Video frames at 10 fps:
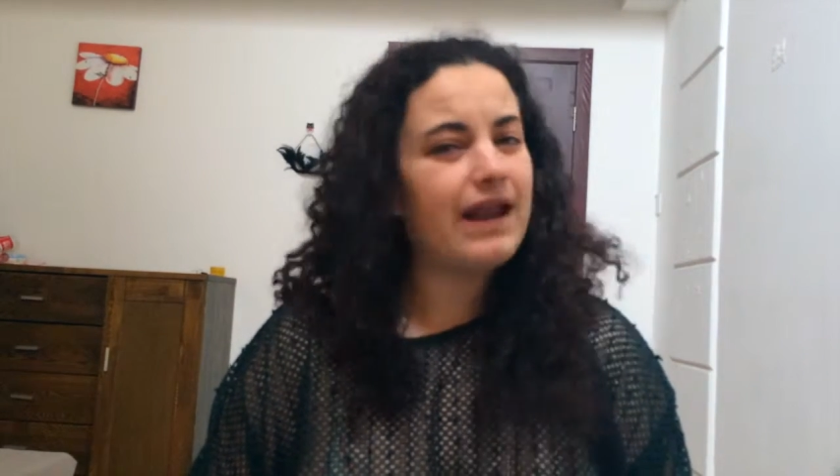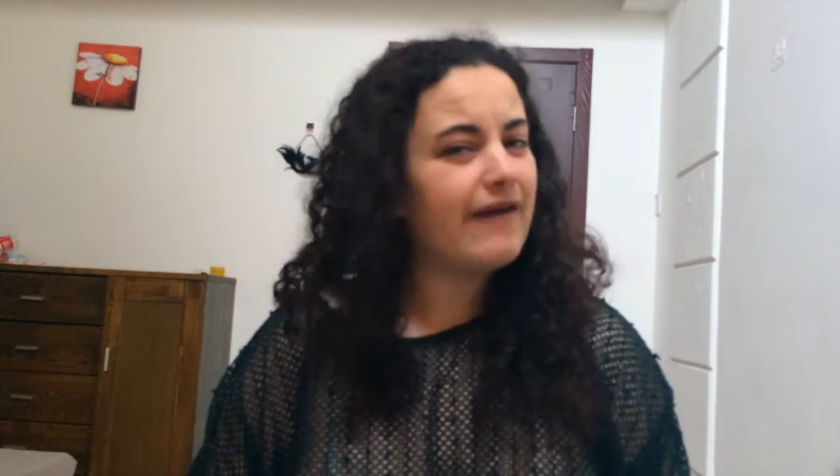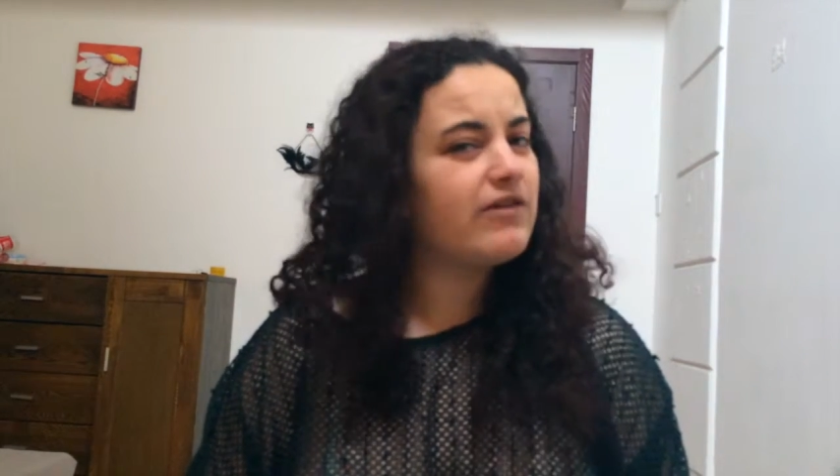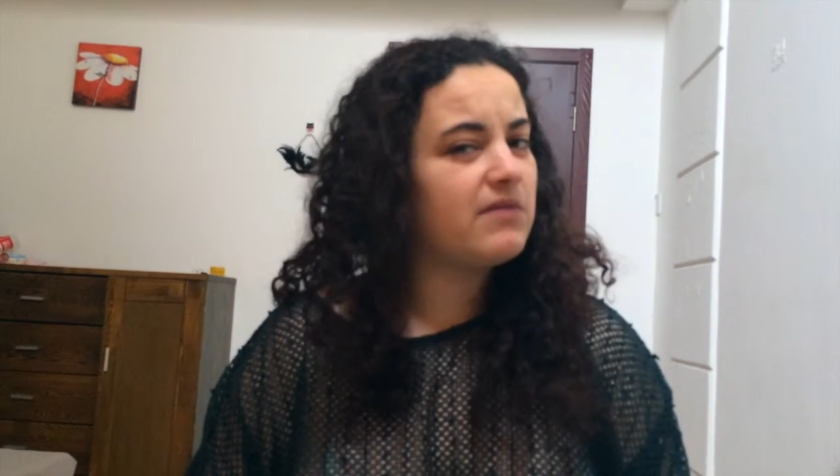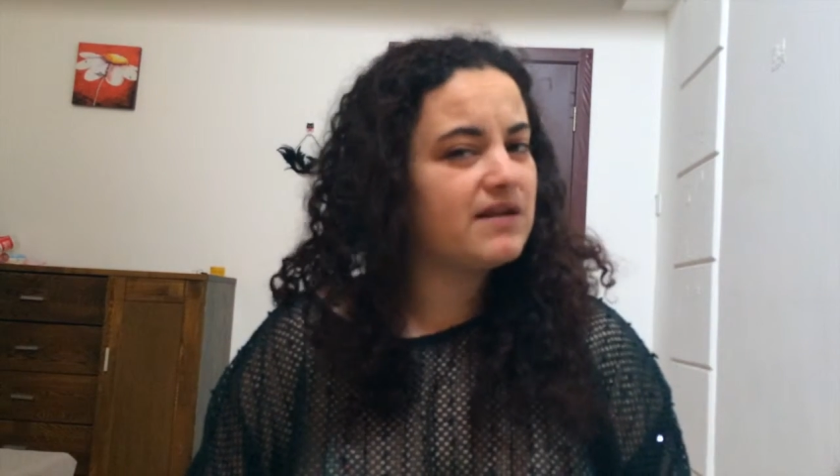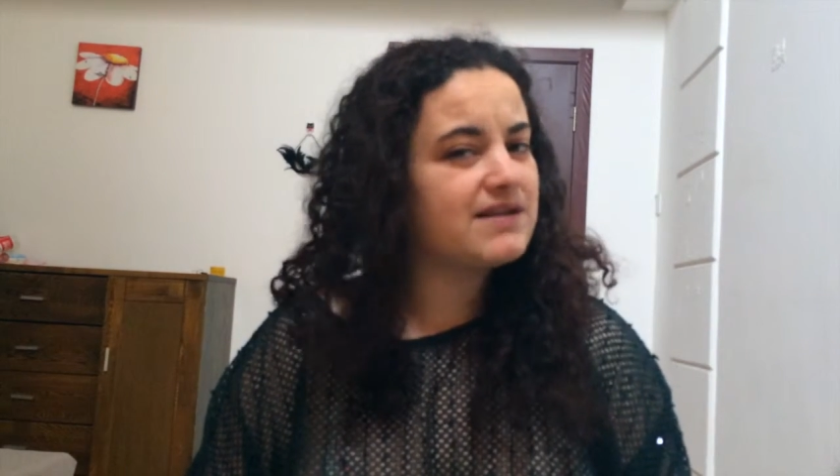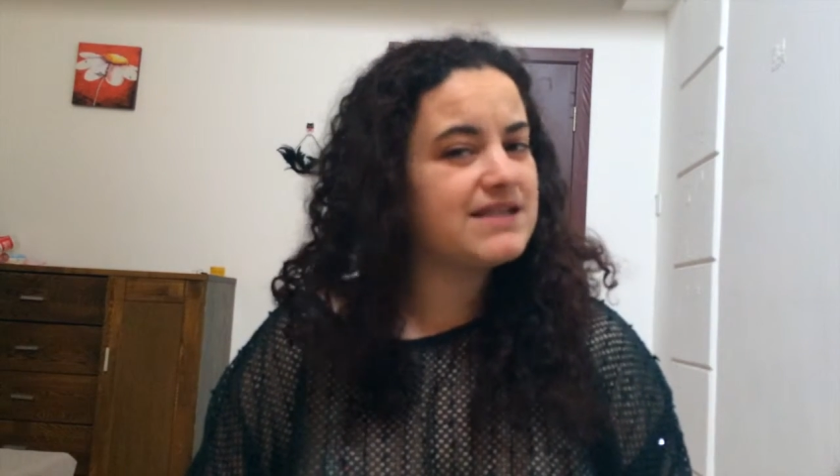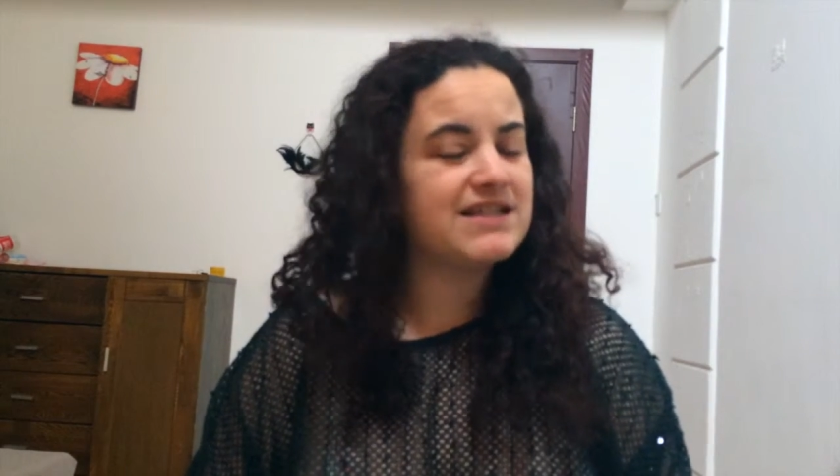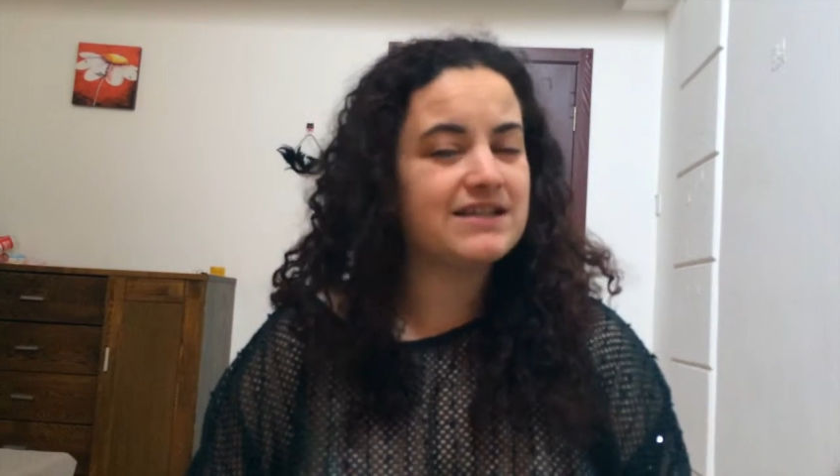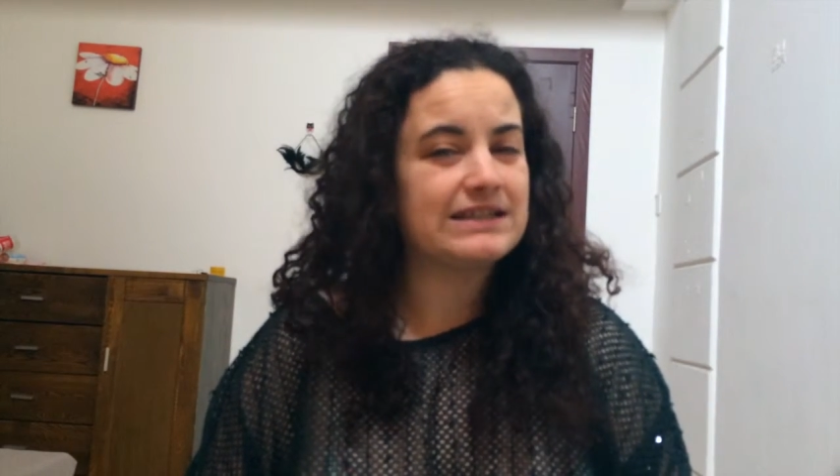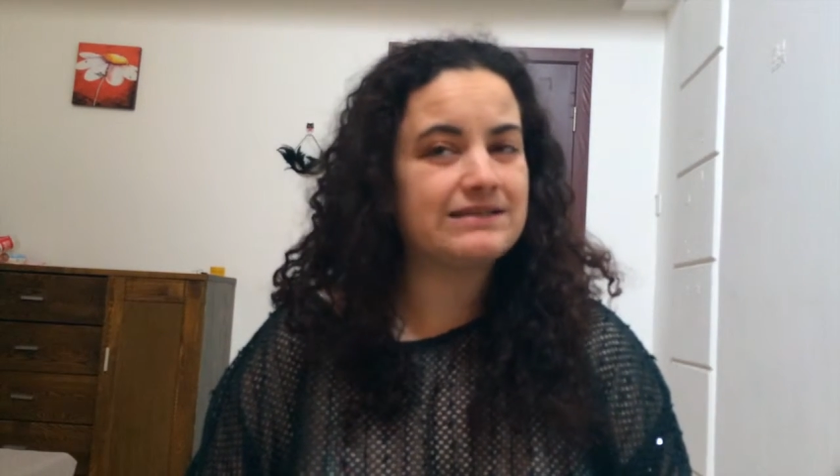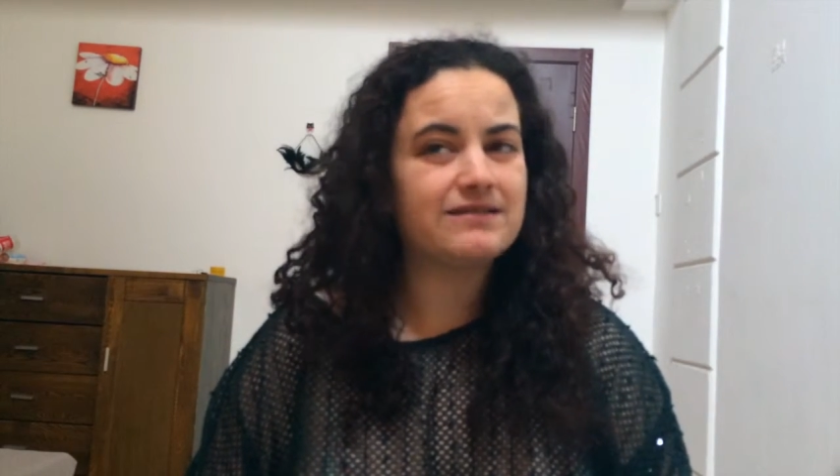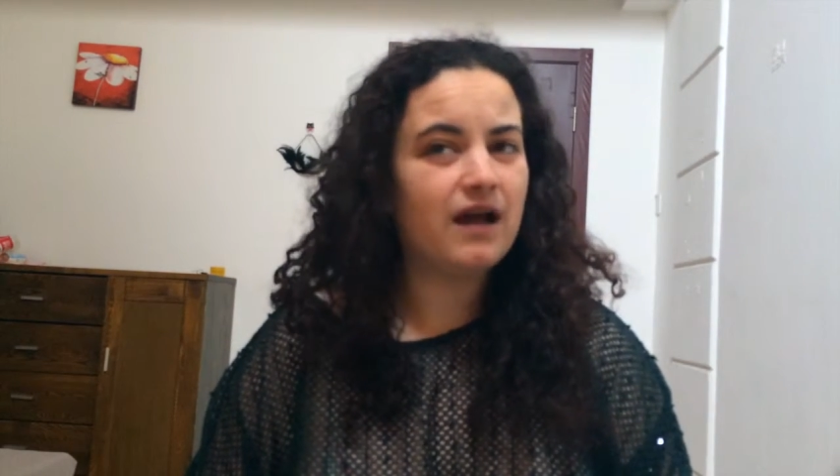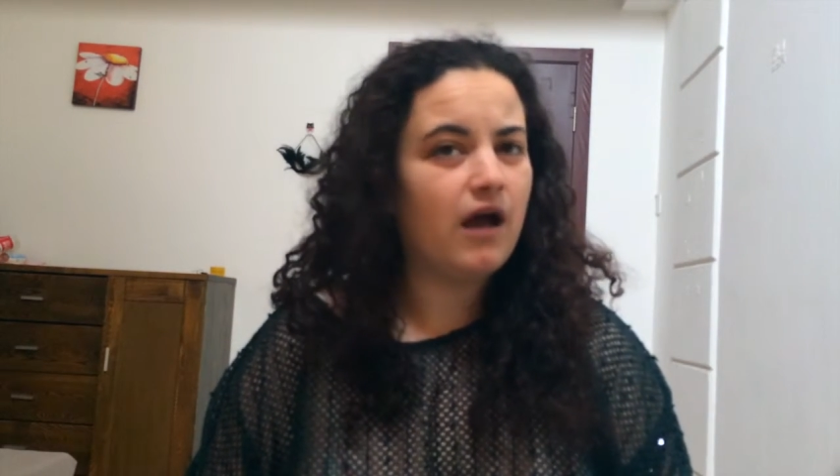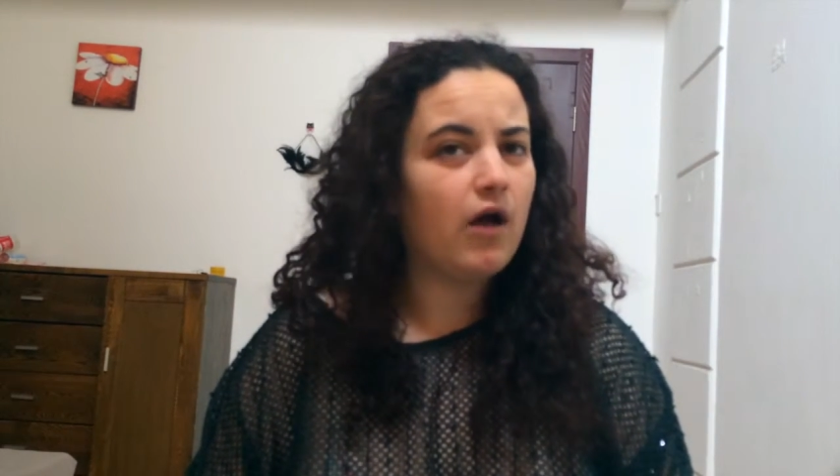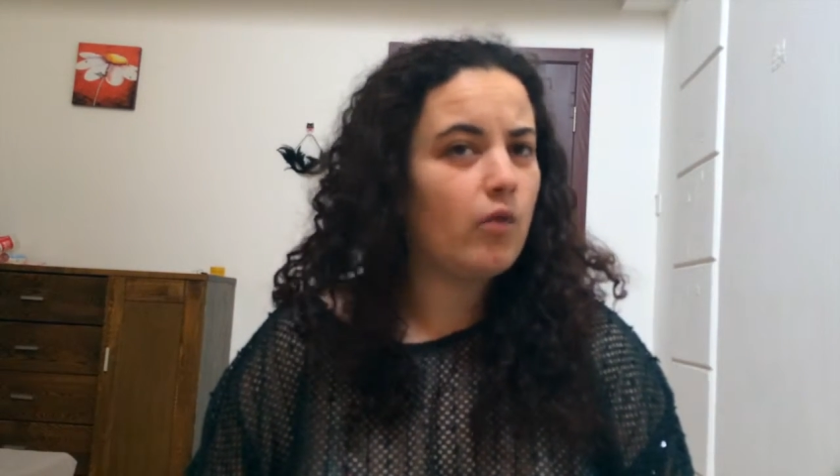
11 months and a